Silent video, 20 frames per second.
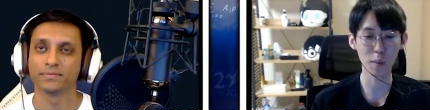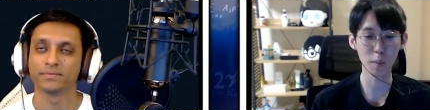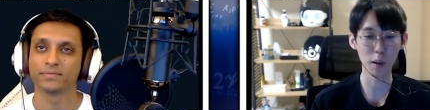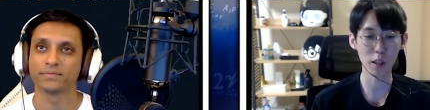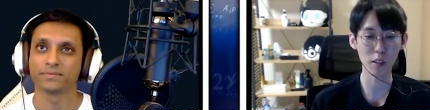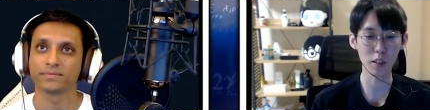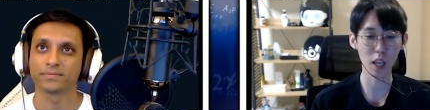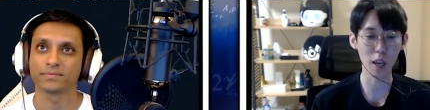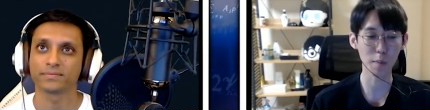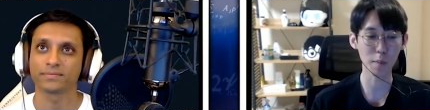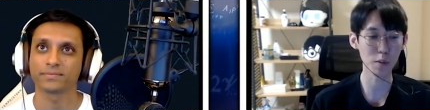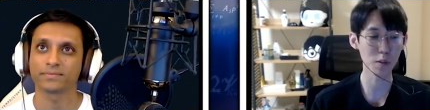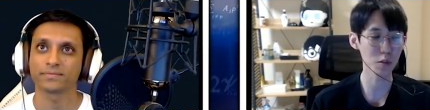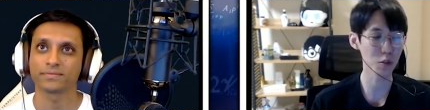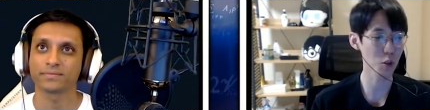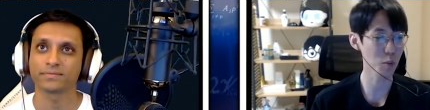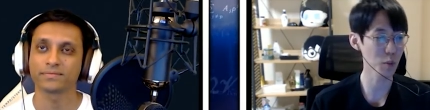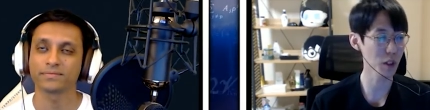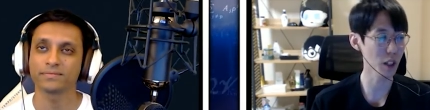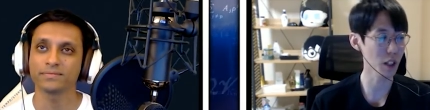Speaker 1: it happened to me
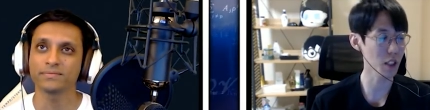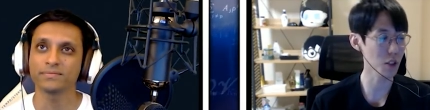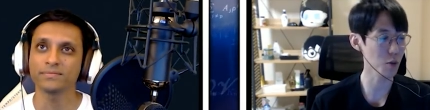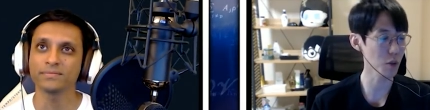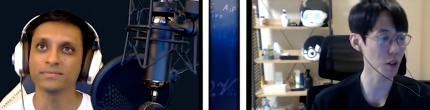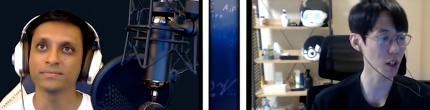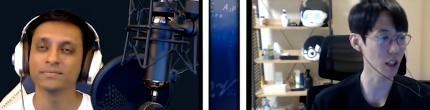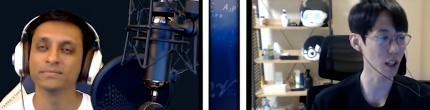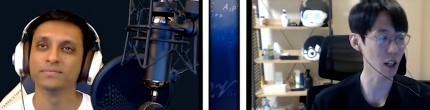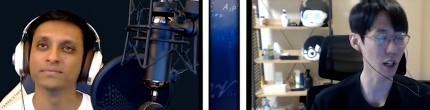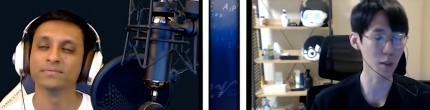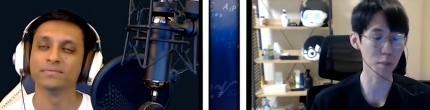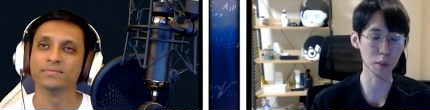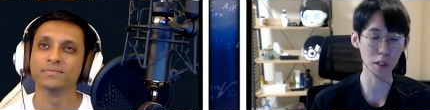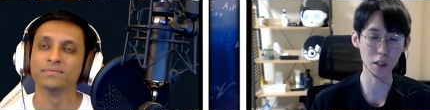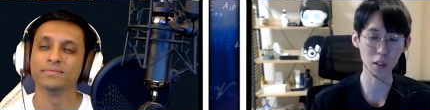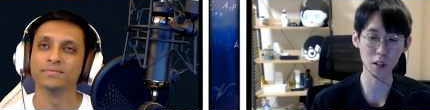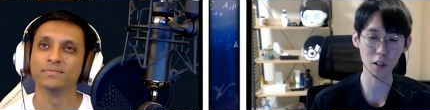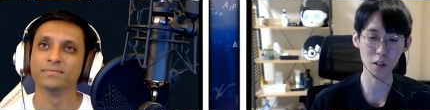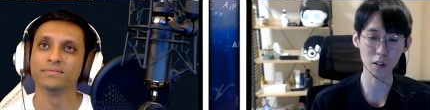as well like
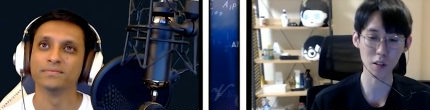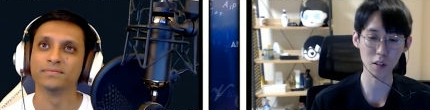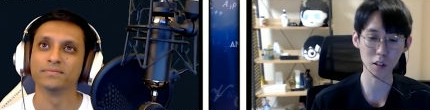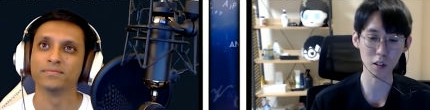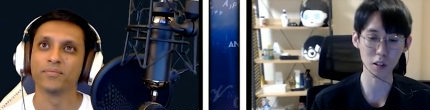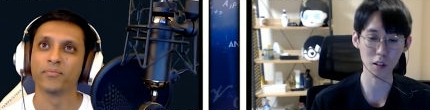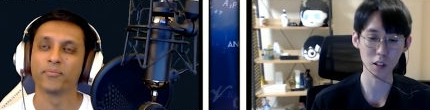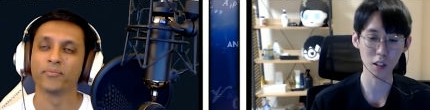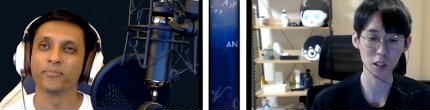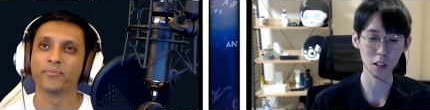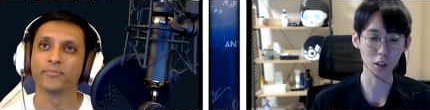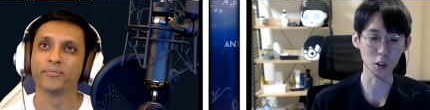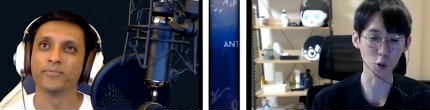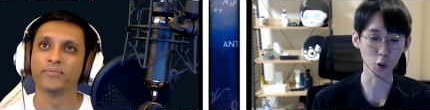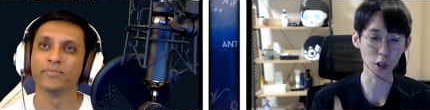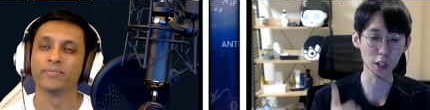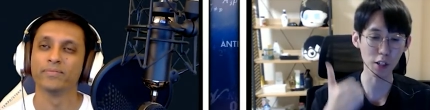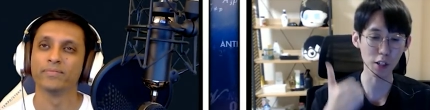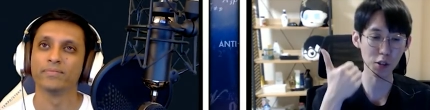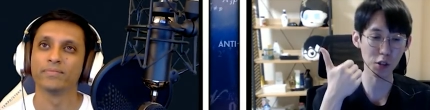because uh, the
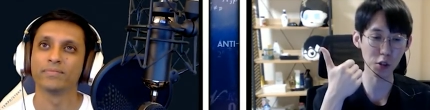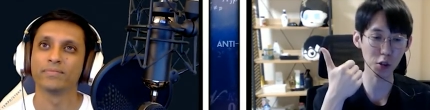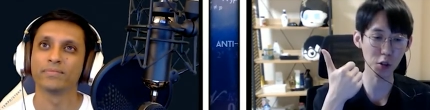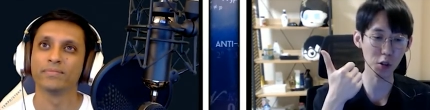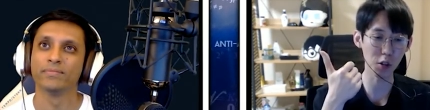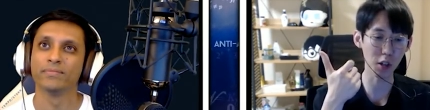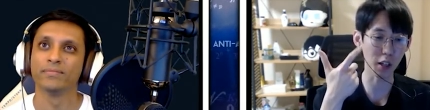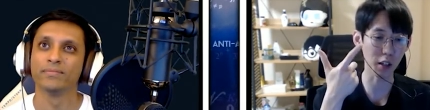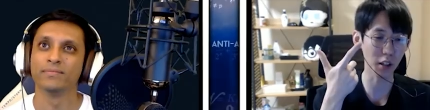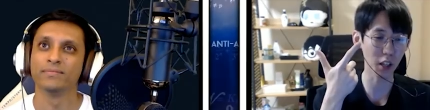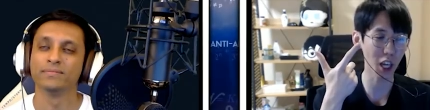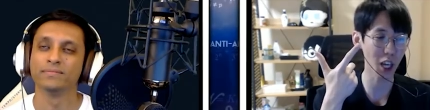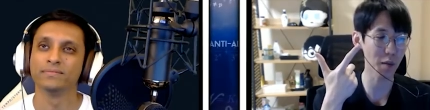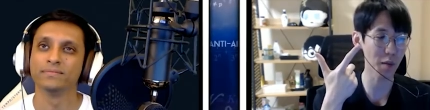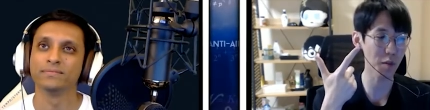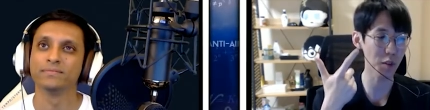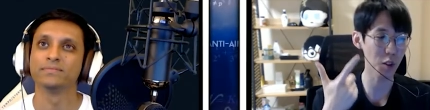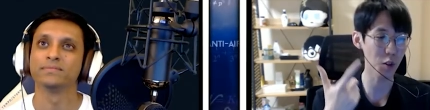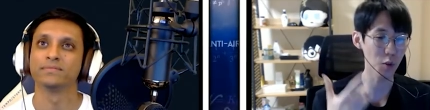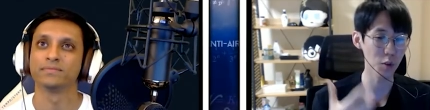ratio like game
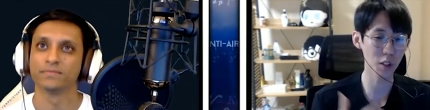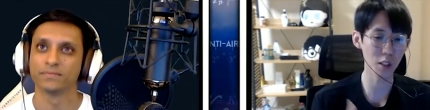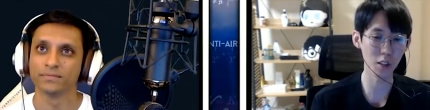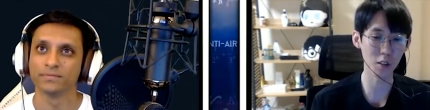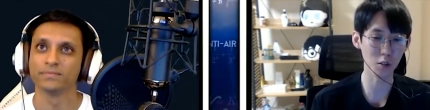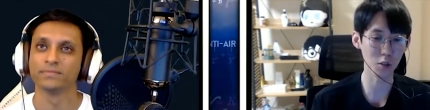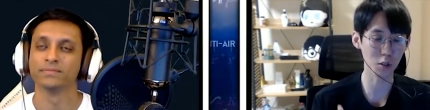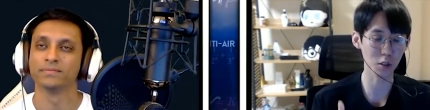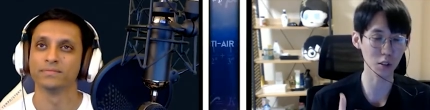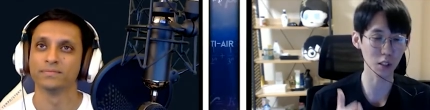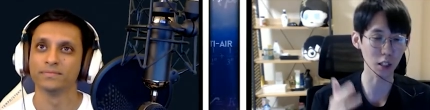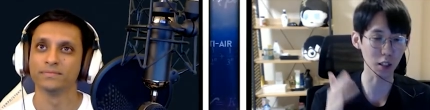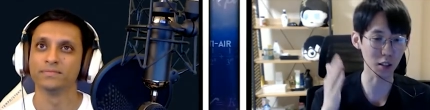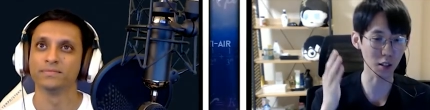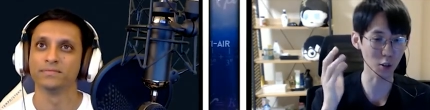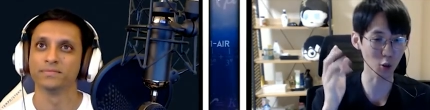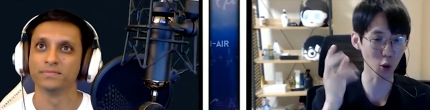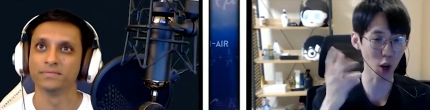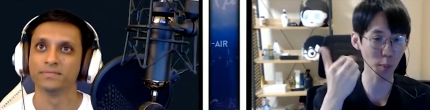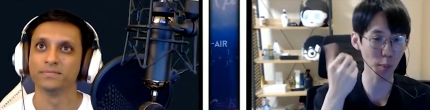theory like
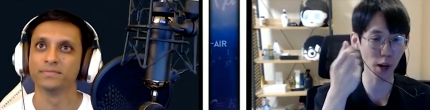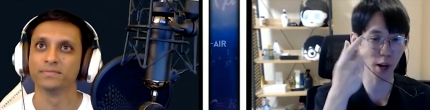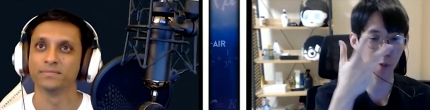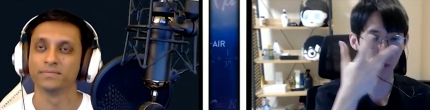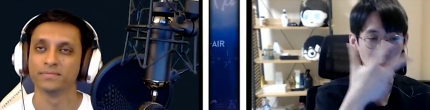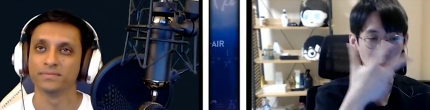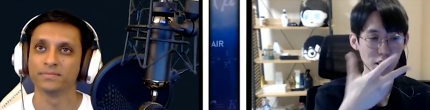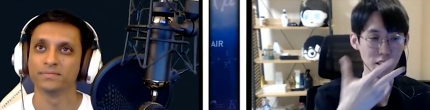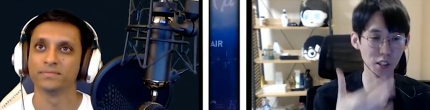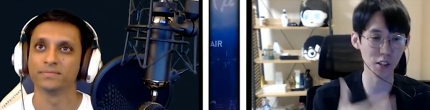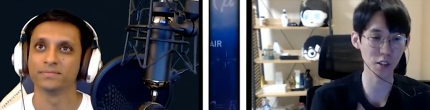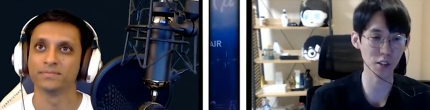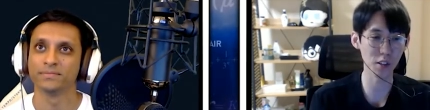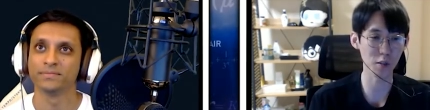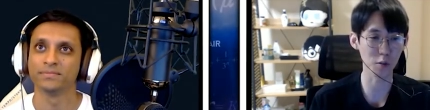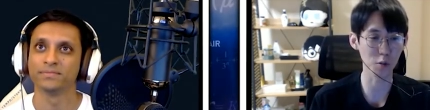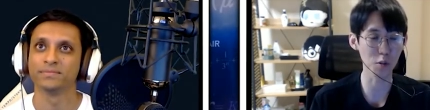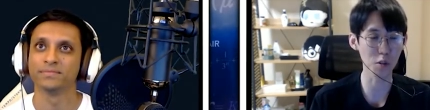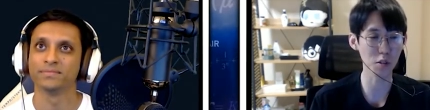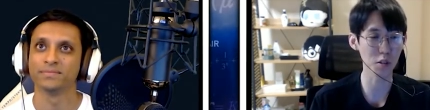rock paper scissors
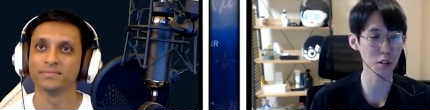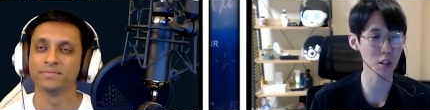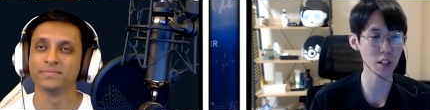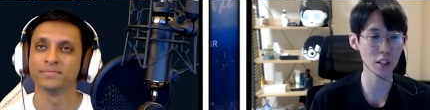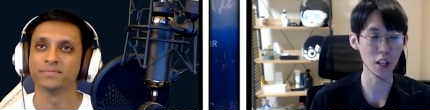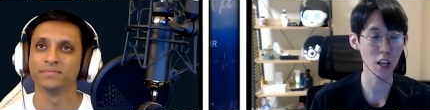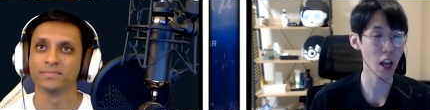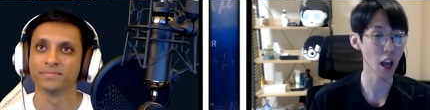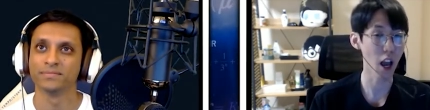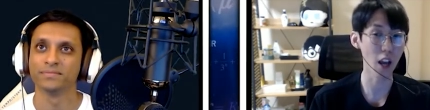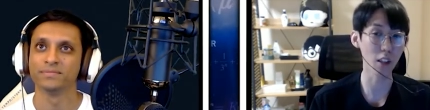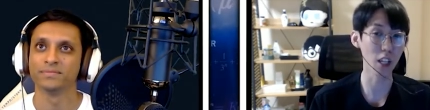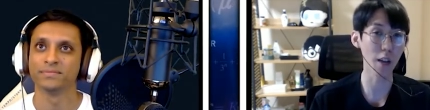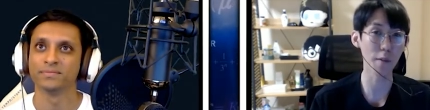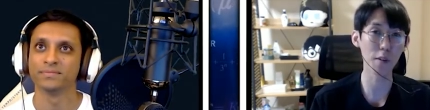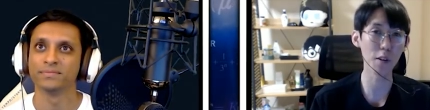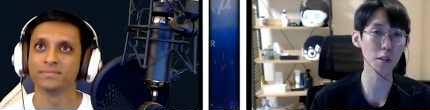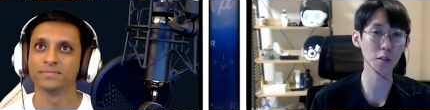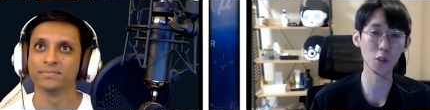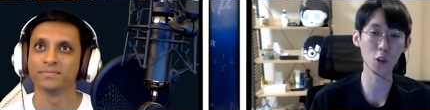those things. I never
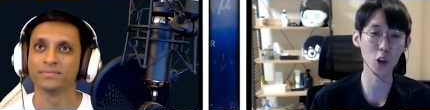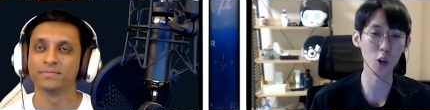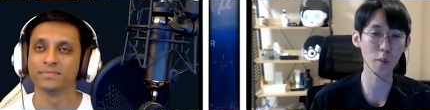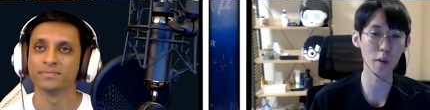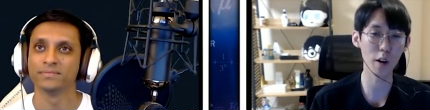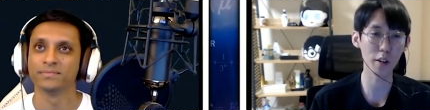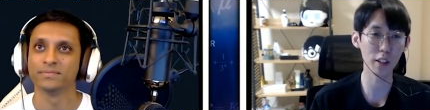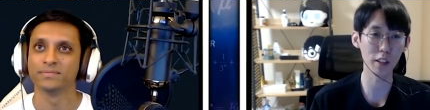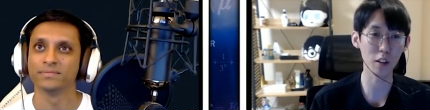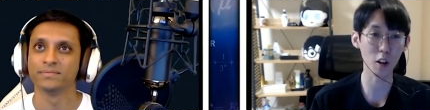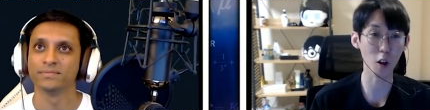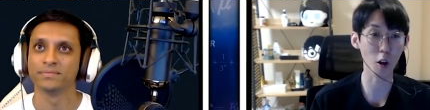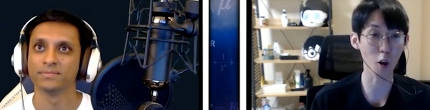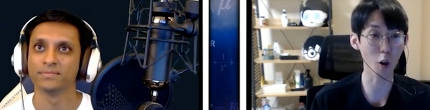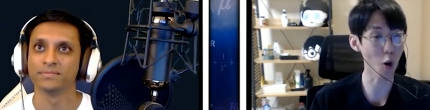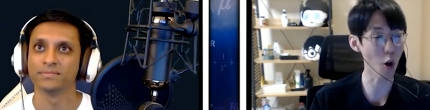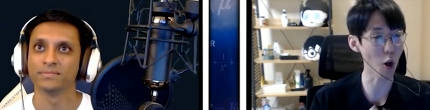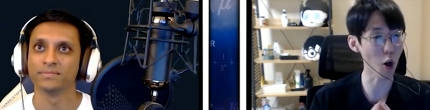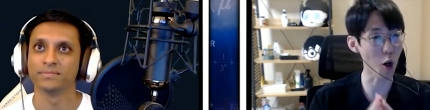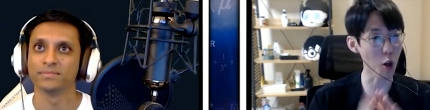thought about it
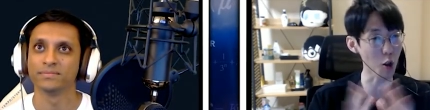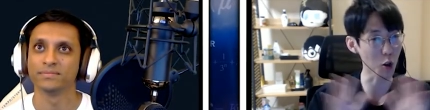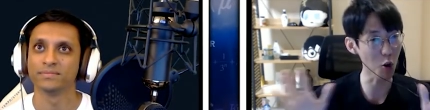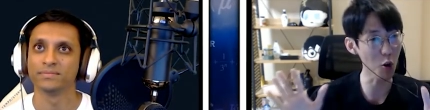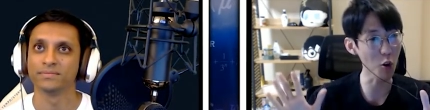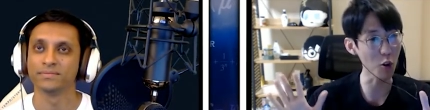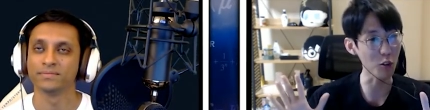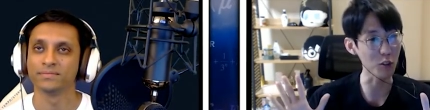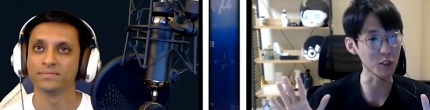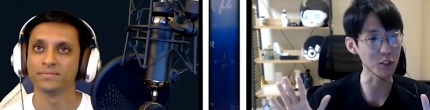alone.